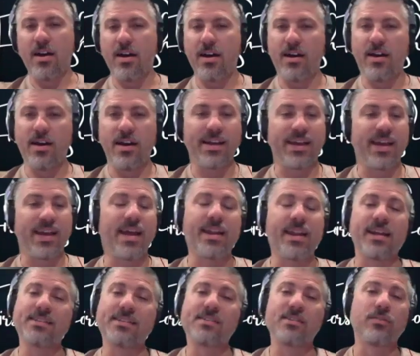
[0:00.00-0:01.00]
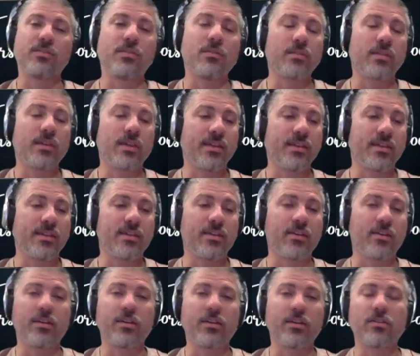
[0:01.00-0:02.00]
Again, I still don't think that they're
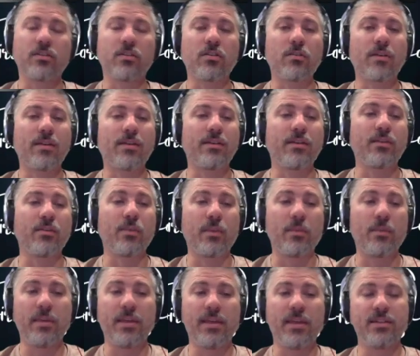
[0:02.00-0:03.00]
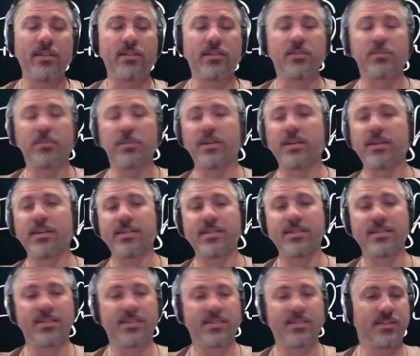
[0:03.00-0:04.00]
going to turn around and repeat, just
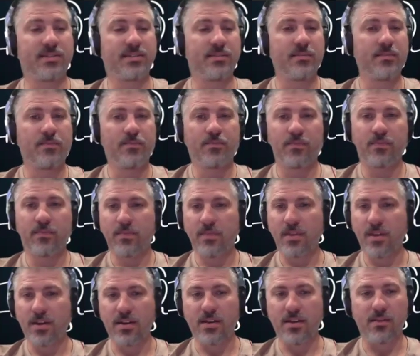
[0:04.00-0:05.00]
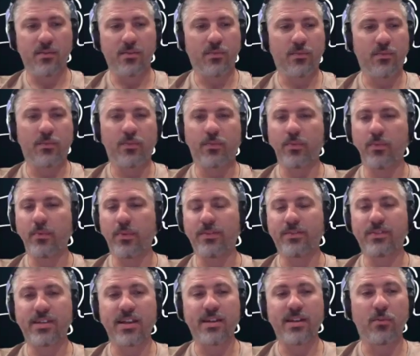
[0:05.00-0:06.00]
because we've
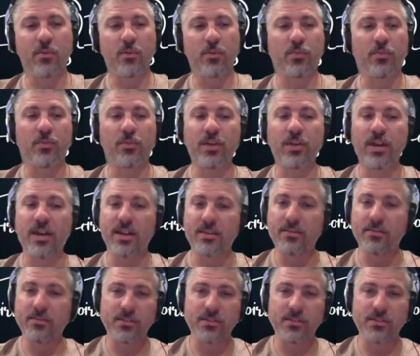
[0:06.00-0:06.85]
said it multiple times.